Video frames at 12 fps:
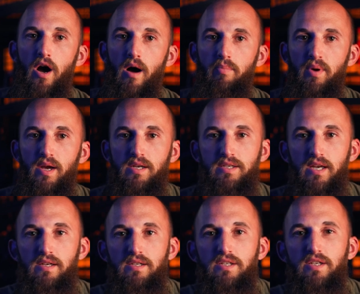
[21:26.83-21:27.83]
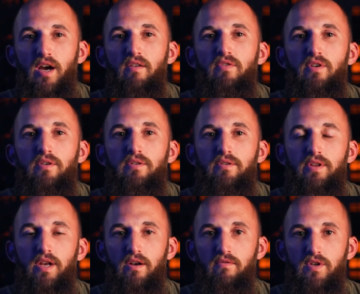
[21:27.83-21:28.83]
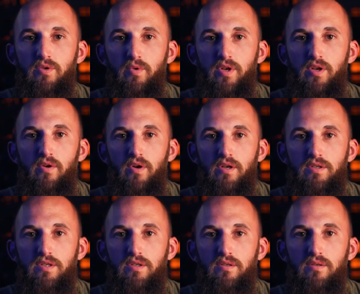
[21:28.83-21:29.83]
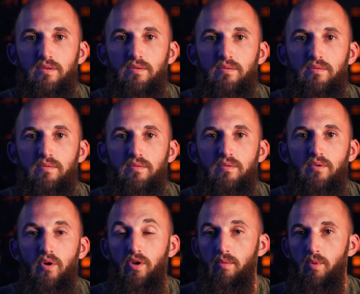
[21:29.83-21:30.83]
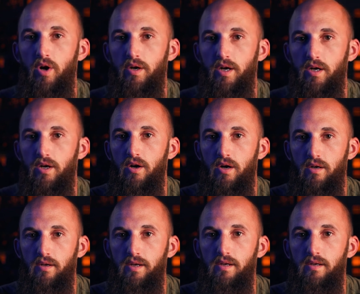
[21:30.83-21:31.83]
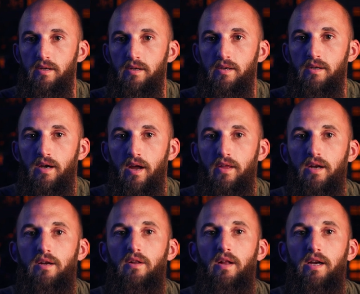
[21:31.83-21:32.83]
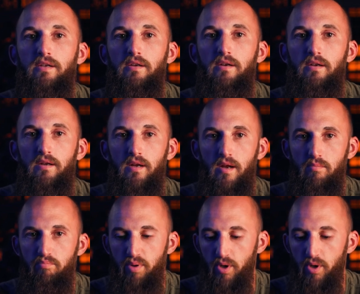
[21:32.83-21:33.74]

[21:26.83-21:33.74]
up as I discovered the individual units on the market currently. I then collected and